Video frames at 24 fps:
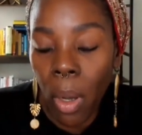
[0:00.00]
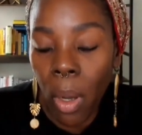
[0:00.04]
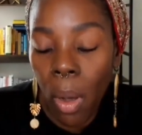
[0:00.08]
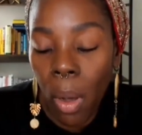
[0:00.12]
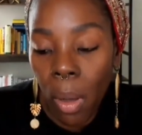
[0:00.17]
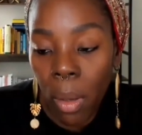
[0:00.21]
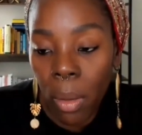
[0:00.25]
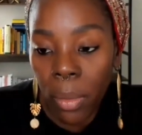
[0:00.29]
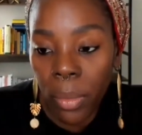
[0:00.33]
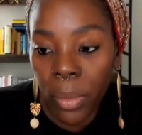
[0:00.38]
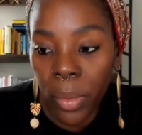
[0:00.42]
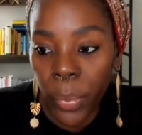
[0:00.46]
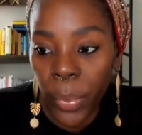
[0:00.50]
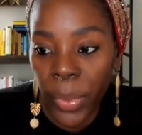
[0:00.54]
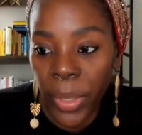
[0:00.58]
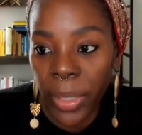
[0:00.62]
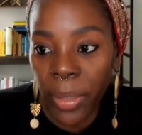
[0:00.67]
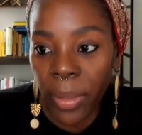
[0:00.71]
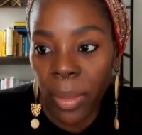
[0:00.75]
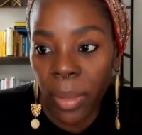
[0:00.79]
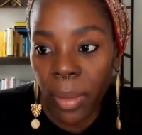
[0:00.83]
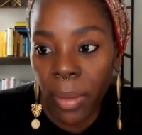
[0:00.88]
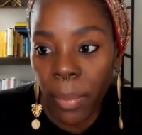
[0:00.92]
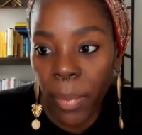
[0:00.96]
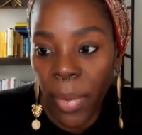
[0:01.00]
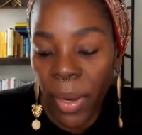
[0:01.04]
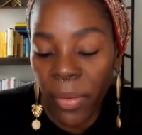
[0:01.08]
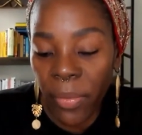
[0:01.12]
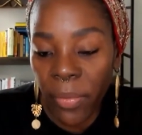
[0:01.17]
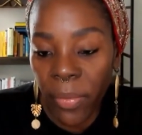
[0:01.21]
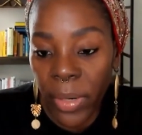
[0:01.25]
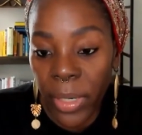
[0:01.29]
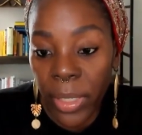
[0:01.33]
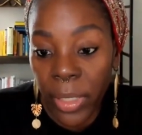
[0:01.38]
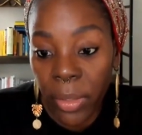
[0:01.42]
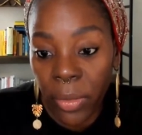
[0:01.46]
calls with my
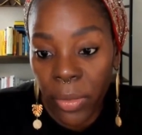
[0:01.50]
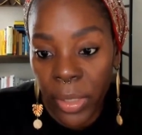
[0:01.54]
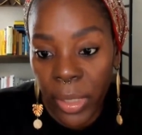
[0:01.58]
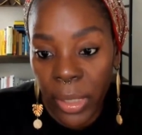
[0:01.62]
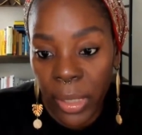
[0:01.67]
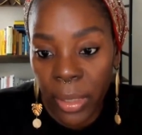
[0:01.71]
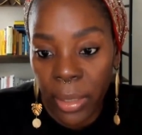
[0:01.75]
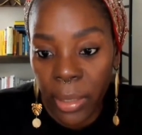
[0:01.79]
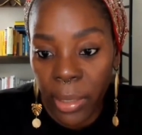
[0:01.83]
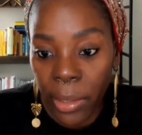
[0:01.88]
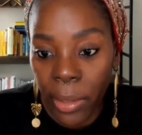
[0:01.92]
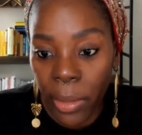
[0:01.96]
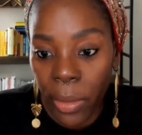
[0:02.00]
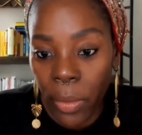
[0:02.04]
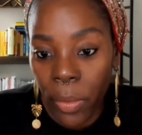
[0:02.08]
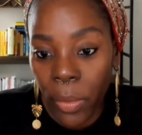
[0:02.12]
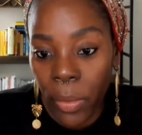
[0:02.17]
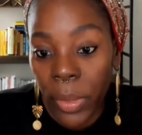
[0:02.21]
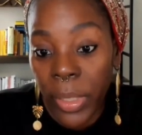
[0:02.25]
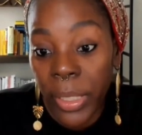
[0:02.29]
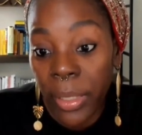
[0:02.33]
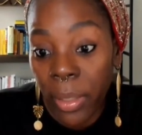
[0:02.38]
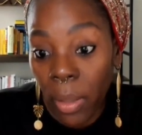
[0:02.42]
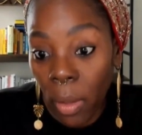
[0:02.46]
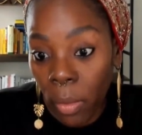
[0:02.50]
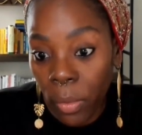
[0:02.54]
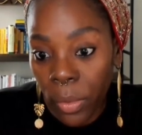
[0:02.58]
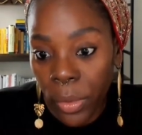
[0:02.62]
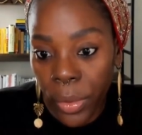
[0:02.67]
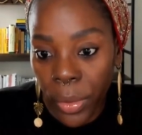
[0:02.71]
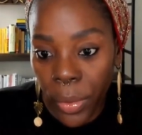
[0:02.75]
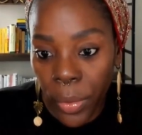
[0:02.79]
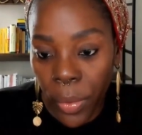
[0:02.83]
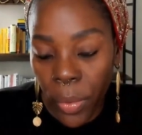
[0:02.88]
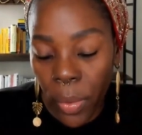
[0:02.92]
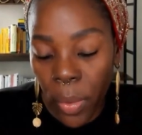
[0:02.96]
friend Christo. He's
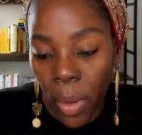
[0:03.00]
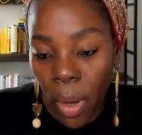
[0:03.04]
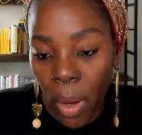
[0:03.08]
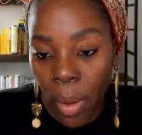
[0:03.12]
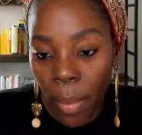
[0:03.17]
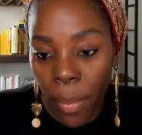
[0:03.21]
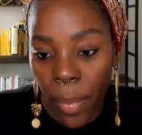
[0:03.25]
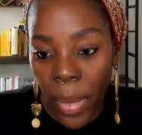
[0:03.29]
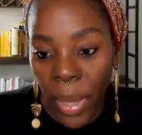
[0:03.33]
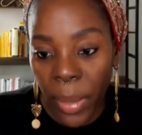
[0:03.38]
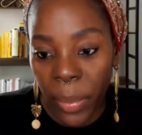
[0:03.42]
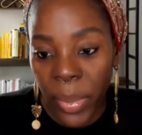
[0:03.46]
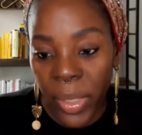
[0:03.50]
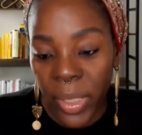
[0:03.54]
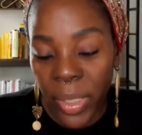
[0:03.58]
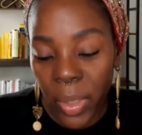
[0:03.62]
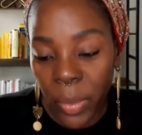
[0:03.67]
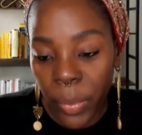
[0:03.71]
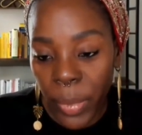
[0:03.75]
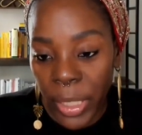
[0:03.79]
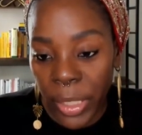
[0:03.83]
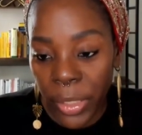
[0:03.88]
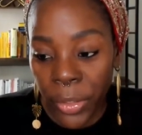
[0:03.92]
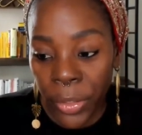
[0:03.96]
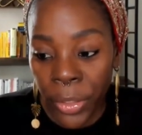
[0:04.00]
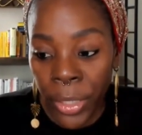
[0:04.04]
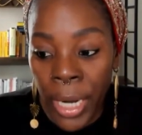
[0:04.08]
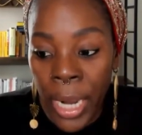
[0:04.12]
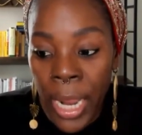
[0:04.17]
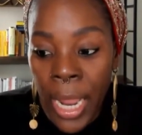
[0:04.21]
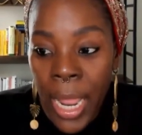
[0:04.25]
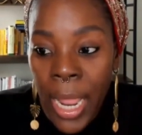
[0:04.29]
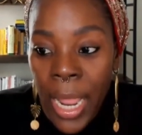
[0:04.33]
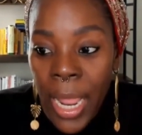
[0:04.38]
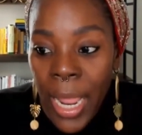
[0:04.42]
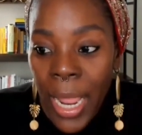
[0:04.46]
also my business mentor.
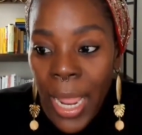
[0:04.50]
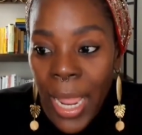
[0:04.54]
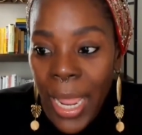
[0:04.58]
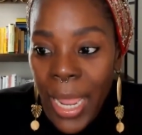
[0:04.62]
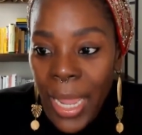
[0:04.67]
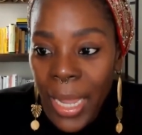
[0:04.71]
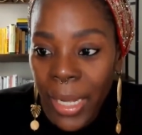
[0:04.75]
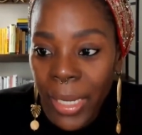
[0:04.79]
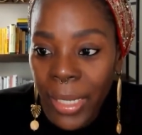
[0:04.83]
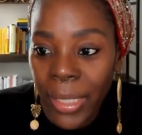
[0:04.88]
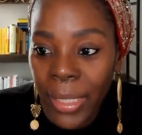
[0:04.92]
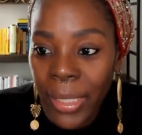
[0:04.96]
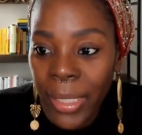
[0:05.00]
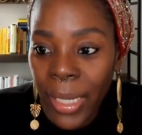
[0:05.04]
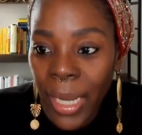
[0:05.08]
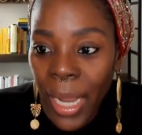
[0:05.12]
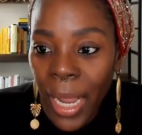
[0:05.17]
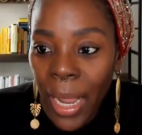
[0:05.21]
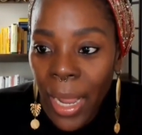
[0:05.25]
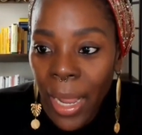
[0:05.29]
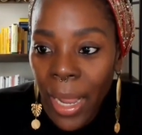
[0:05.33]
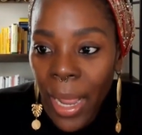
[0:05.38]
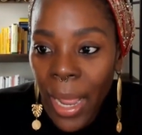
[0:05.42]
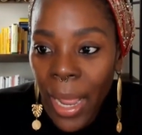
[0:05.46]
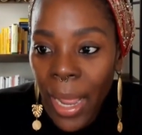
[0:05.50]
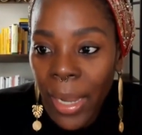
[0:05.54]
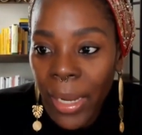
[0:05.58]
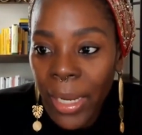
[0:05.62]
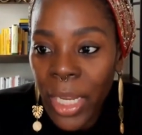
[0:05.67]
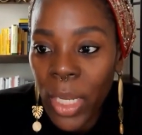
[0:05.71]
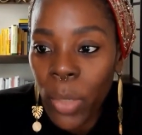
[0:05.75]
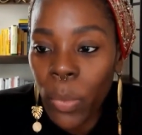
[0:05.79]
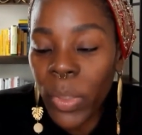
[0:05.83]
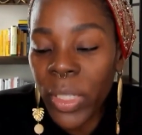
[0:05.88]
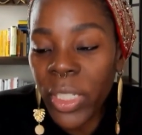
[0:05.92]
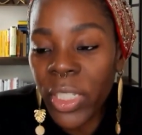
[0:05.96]
And
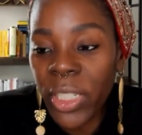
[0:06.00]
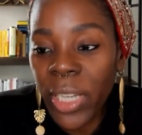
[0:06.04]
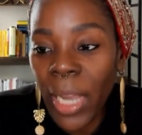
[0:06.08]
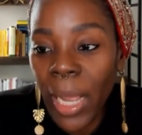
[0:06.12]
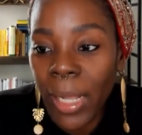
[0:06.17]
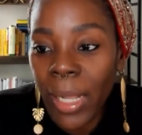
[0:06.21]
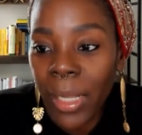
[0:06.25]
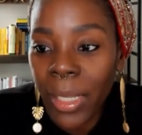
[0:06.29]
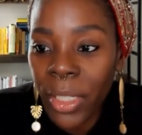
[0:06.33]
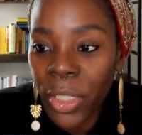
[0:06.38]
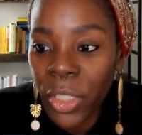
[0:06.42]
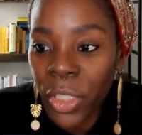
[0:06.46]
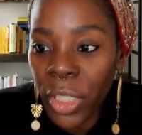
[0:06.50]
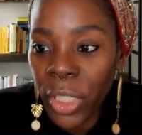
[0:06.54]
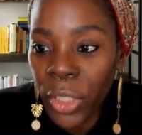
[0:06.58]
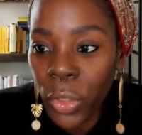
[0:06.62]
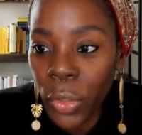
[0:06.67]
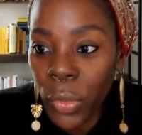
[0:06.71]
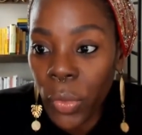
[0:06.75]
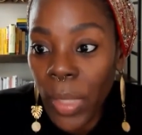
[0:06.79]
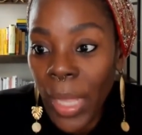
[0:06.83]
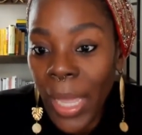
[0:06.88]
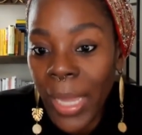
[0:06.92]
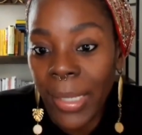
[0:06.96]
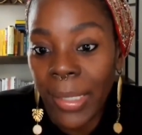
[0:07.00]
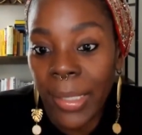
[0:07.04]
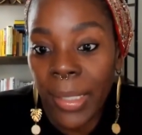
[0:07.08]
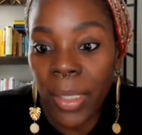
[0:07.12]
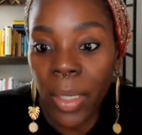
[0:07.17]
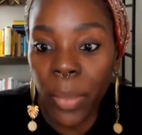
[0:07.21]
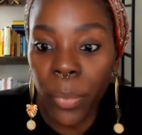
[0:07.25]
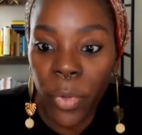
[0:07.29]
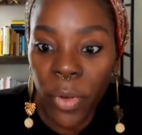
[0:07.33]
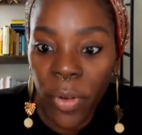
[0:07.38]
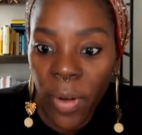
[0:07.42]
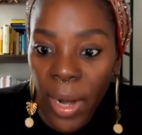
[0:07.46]
he would challenge us to like
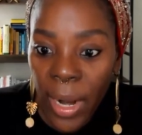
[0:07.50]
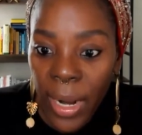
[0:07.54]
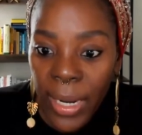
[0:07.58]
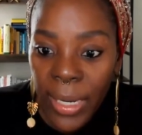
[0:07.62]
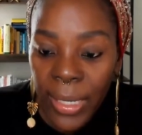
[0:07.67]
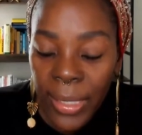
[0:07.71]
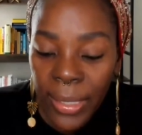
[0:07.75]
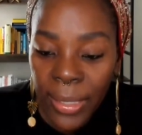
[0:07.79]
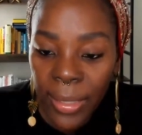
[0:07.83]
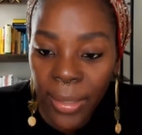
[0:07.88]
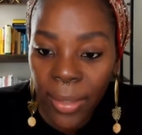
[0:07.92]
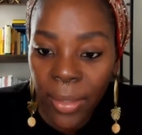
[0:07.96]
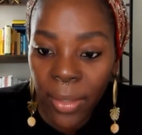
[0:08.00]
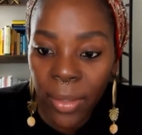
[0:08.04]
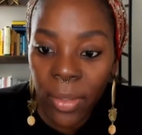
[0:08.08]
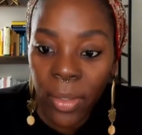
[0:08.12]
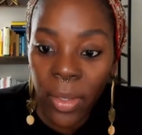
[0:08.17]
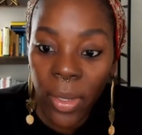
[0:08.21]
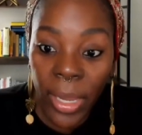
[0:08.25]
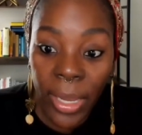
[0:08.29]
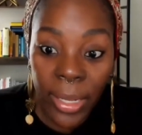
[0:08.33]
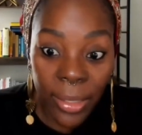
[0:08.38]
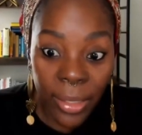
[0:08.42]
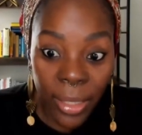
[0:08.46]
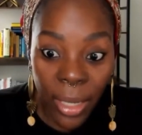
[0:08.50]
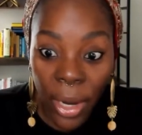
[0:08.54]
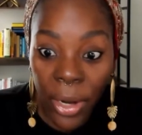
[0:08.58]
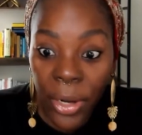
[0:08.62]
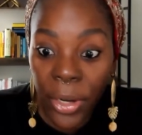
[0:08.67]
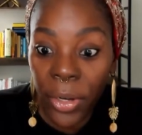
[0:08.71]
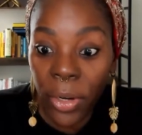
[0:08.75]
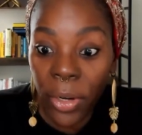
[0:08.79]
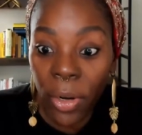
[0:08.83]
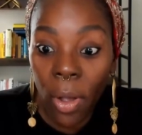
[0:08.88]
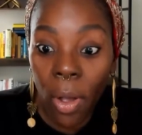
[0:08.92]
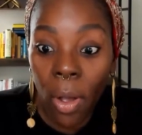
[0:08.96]
summarize the
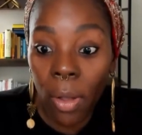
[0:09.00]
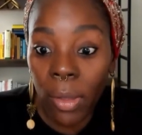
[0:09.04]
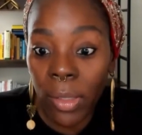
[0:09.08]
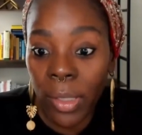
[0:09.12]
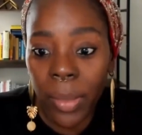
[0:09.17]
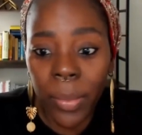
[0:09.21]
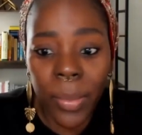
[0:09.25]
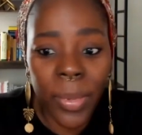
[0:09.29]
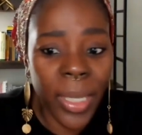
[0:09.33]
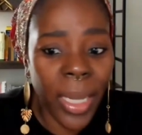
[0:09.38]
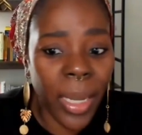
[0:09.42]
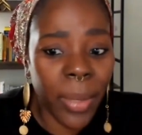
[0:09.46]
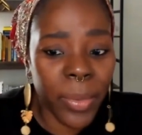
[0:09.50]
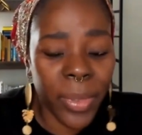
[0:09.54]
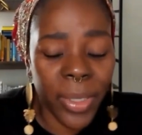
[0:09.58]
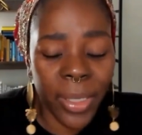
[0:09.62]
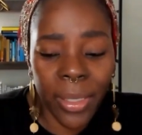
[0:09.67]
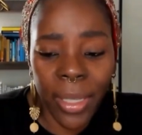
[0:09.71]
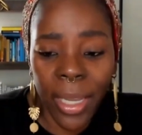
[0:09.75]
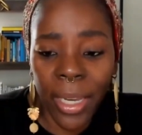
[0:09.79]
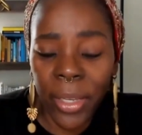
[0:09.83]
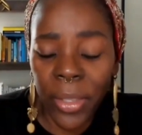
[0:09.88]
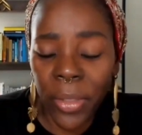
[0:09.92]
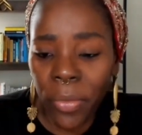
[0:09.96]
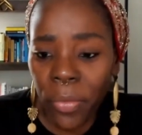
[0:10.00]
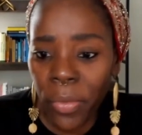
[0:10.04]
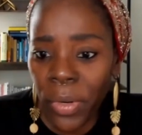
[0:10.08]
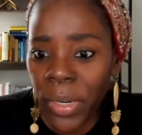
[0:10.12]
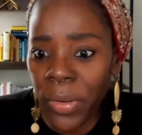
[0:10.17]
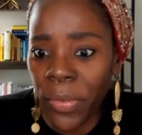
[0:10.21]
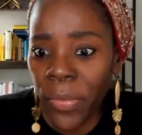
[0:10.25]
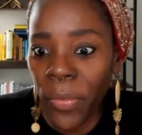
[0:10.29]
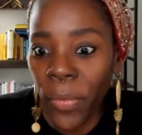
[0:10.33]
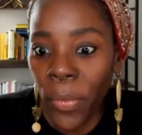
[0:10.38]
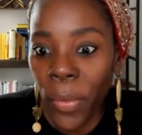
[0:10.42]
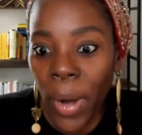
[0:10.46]
entire call. Sometimes it's like 3,
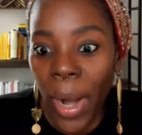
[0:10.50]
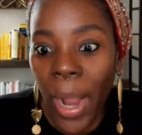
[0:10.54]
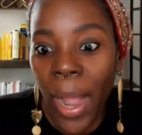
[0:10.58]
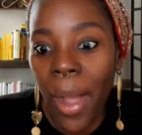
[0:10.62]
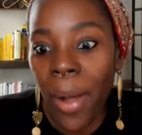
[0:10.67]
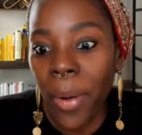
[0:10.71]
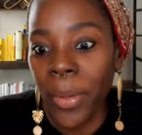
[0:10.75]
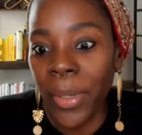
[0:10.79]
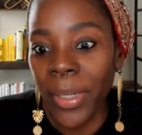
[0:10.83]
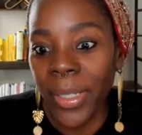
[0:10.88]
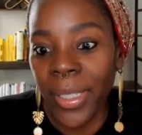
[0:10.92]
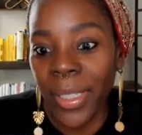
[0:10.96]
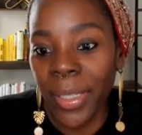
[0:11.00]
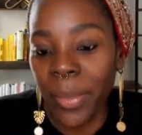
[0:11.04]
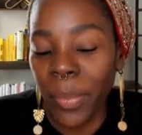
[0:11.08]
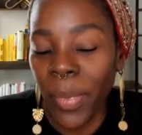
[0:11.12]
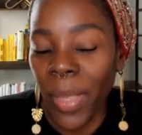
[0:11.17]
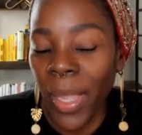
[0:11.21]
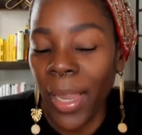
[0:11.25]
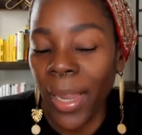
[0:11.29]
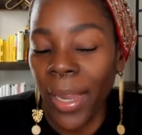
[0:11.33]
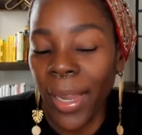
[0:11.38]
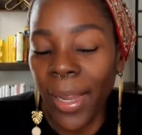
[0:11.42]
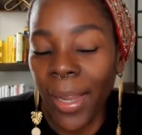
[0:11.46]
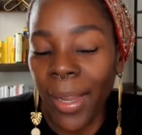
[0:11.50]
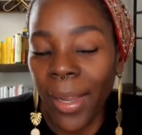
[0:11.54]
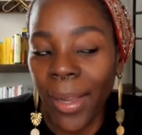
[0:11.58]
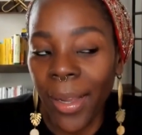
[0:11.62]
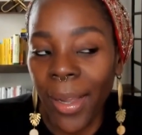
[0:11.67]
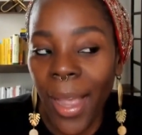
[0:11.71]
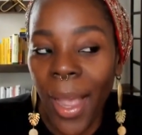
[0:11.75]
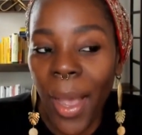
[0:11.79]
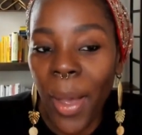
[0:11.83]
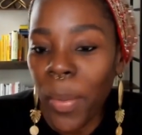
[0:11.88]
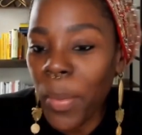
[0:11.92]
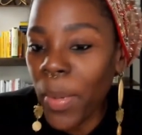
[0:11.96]
4 hours. I'm like,
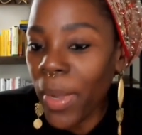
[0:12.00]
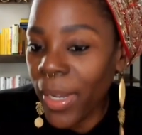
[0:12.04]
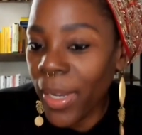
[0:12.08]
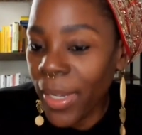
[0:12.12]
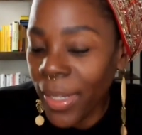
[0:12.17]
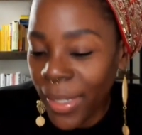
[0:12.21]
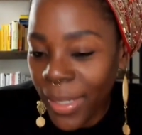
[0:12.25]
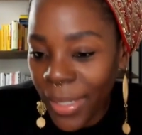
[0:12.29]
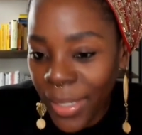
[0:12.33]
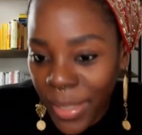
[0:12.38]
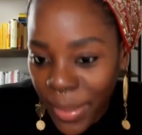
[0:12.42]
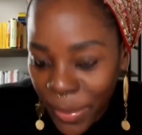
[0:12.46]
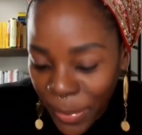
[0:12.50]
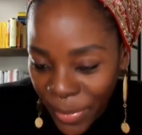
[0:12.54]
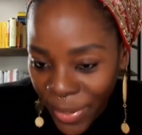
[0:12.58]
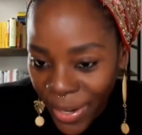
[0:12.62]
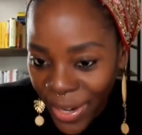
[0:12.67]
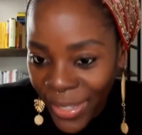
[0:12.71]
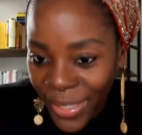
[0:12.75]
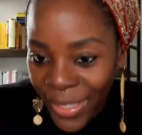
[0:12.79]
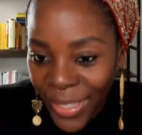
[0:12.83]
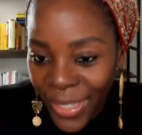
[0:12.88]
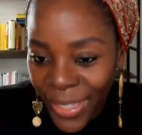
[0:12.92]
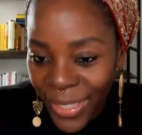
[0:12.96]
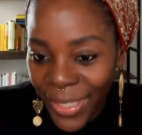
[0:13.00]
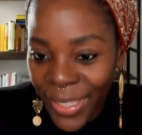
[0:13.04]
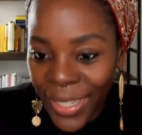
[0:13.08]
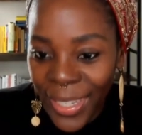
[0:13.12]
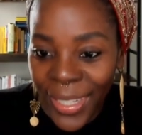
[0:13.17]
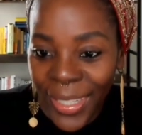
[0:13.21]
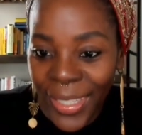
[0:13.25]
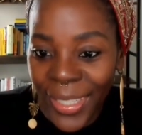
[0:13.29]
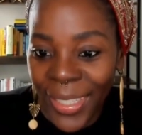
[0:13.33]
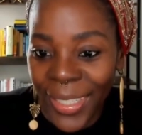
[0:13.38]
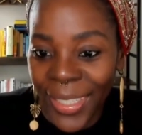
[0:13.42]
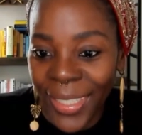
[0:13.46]
how am I going to summarize this
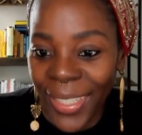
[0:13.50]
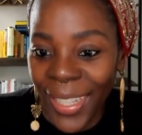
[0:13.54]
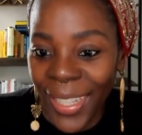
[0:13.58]
in